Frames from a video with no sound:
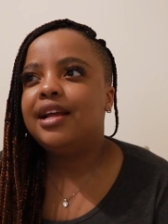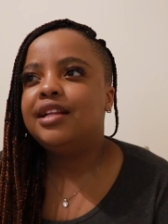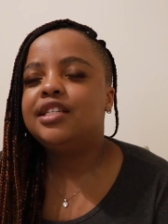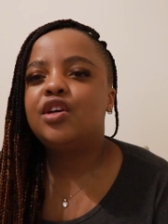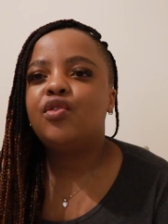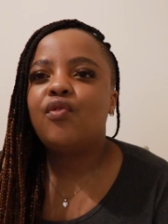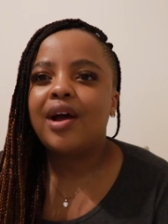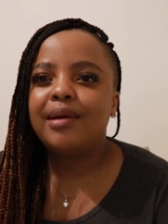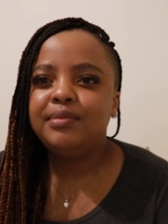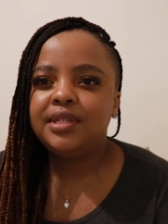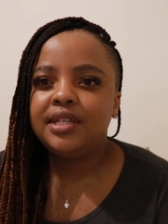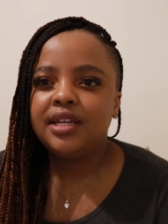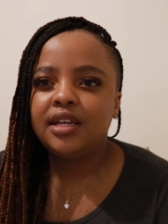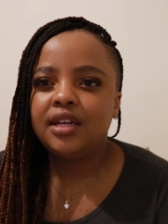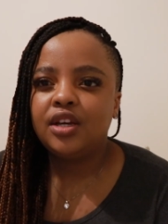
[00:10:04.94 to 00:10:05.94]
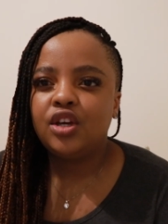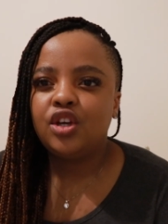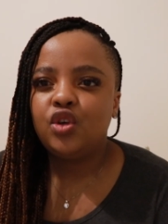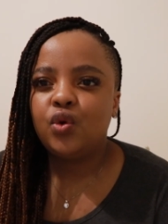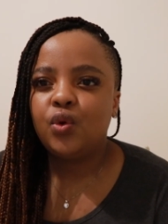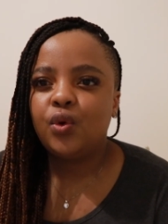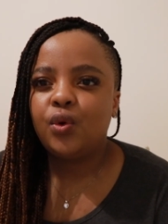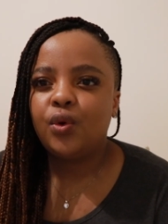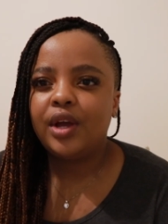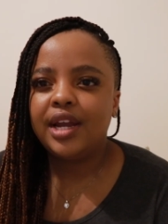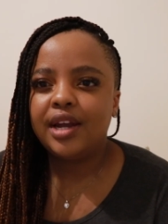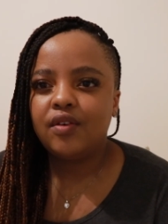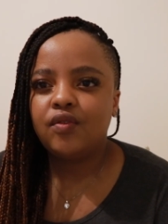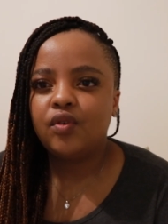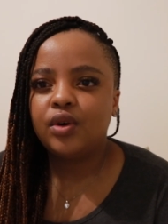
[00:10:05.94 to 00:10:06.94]
interrupting your
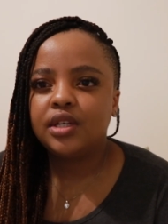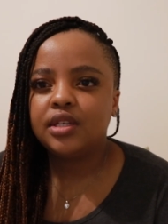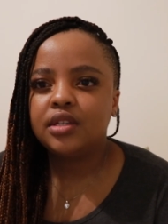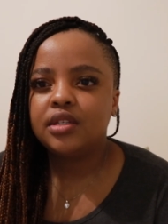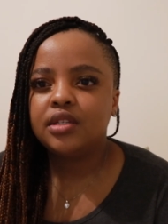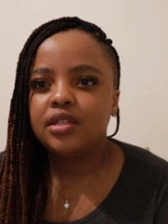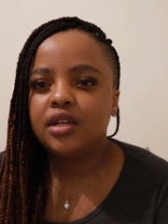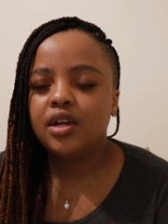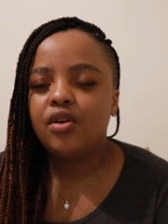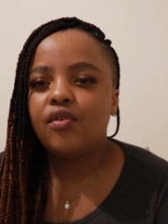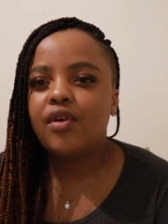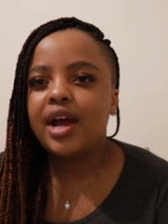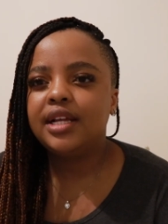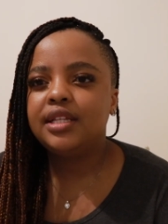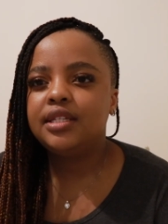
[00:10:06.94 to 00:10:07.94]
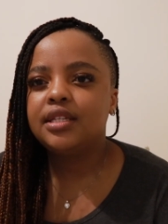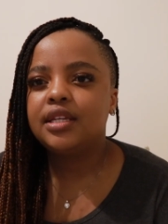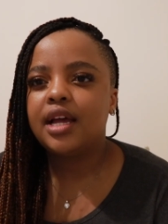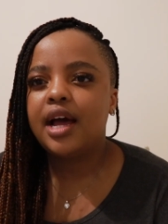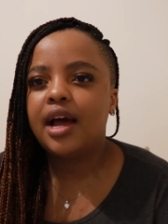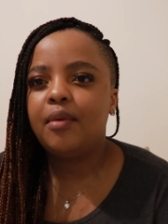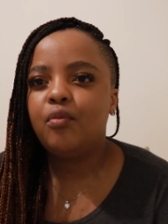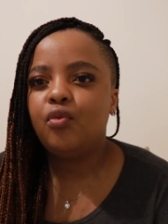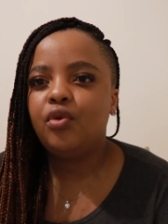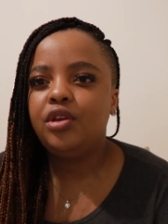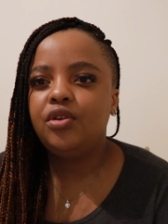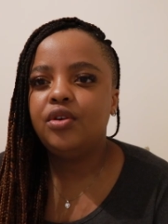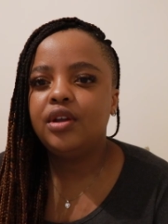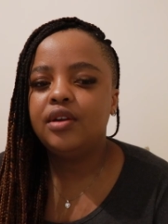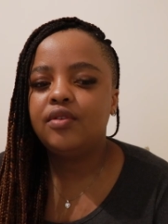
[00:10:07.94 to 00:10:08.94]
inner voice right um, when
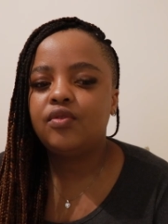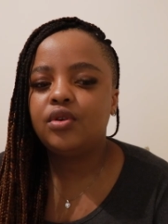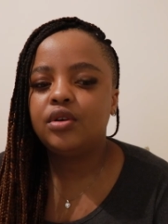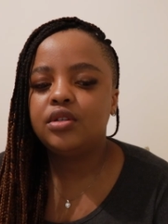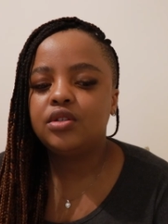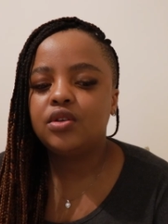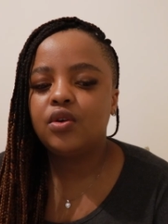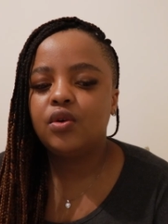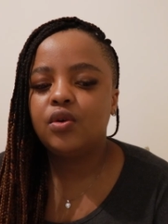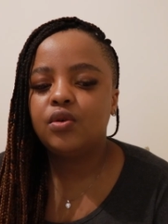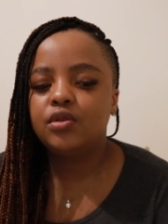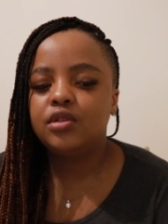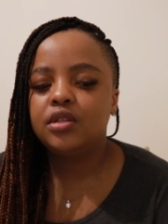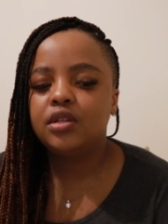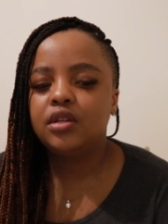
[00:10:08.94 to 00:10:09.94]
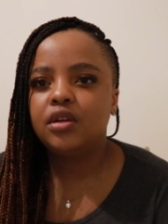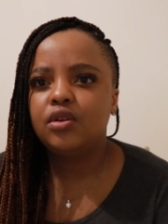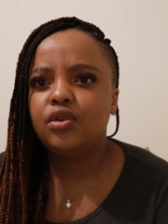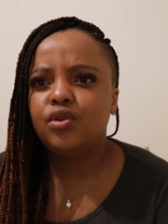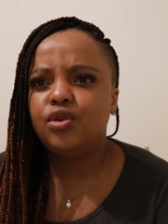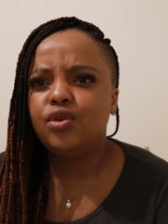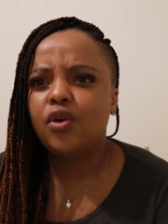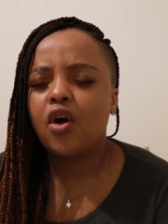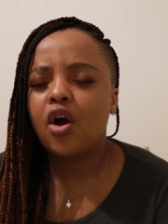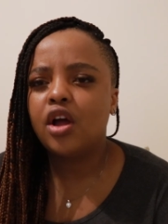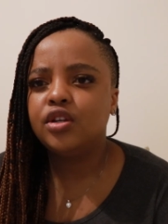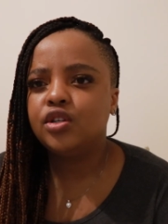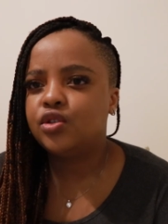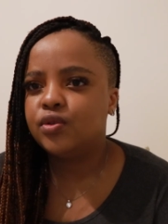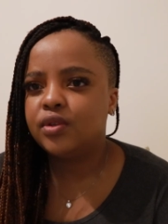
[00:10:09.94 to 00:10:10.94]
your inner voice goes no you
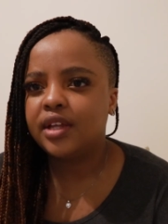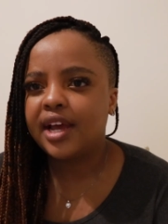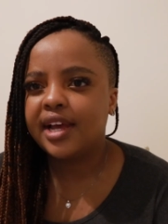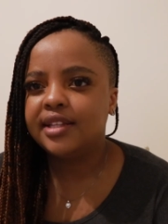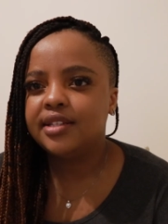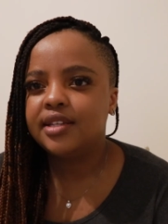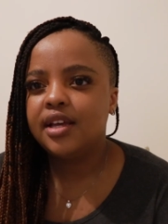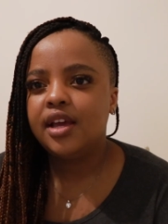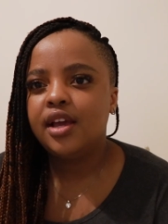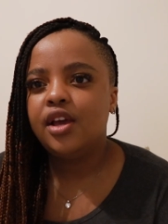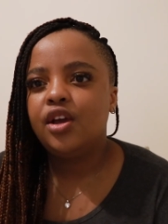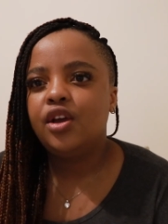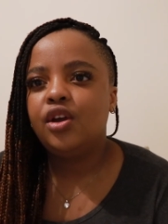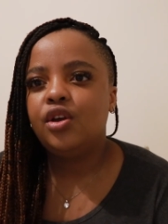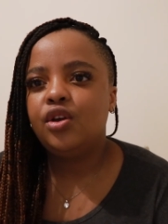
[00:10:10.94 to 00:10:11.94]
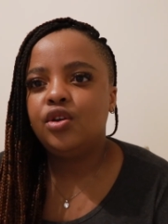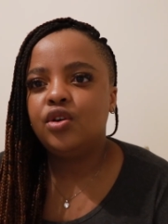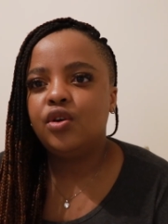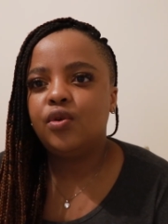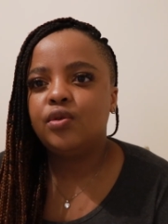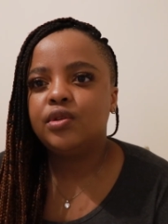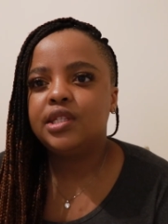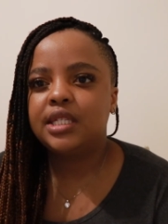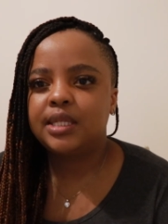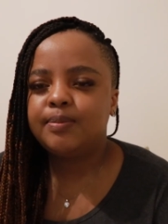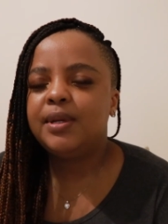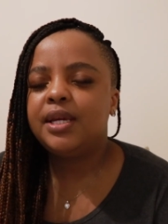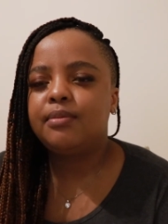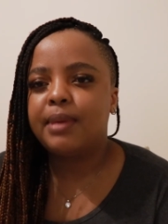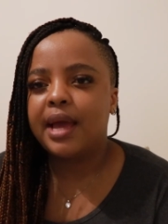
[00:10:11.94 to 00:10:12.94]
can't do that you know,
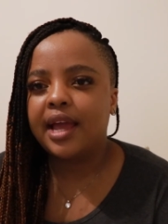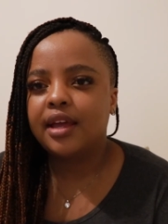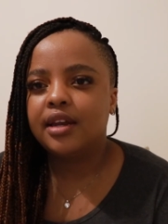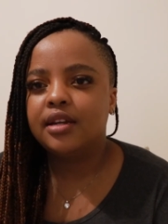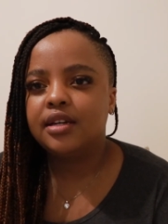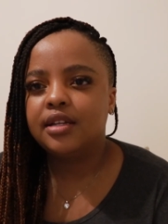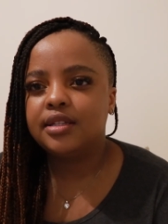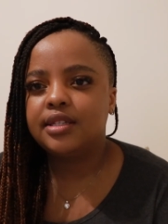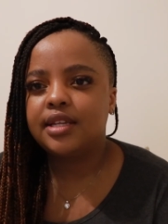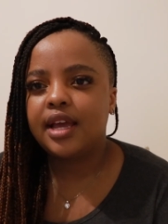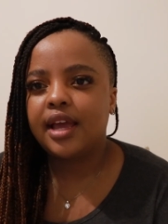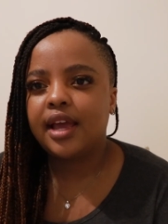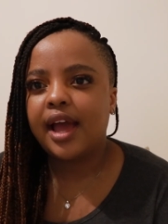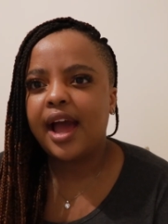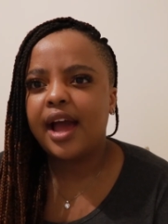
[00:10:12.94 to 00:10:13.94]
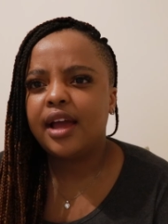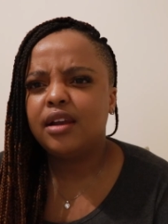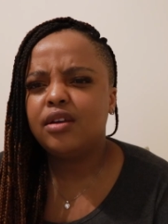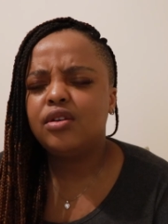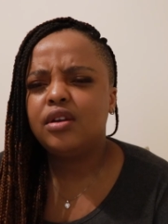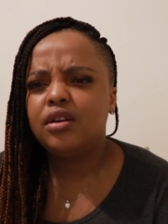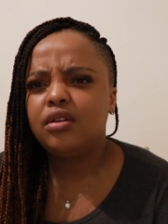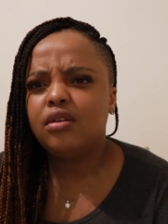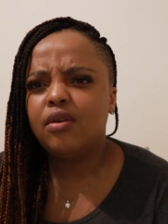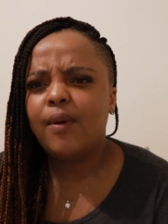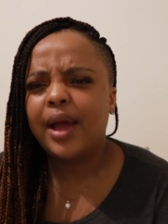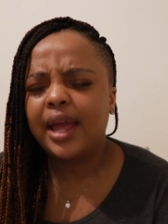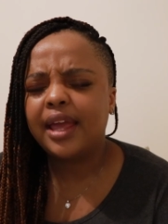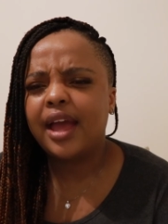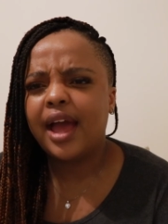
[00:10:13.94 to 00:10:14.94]
speak back at it and say, no,
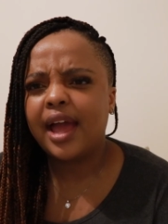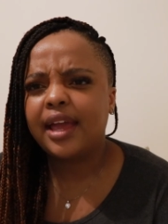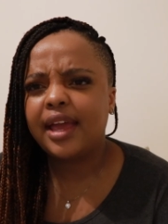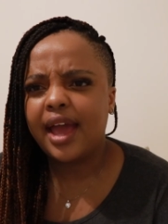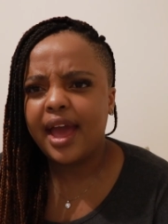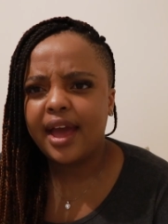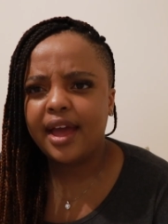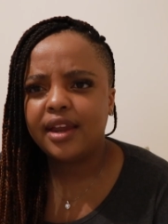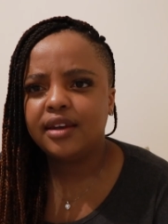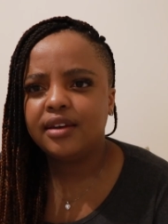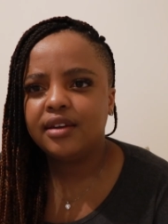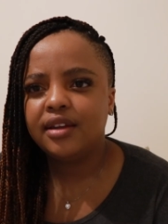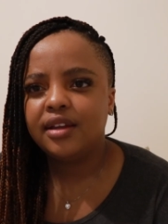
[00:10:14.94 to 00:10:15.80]
I, I can.